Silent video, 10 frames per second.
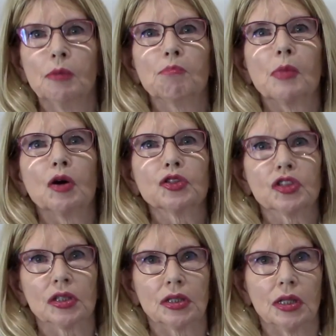
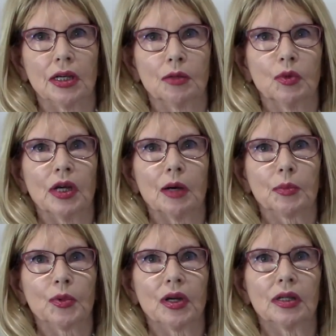Most of the time we
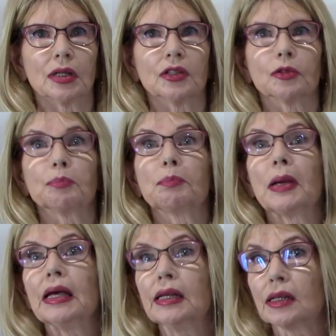operate under
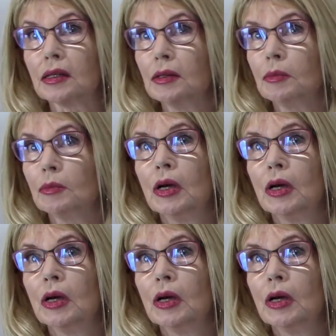beta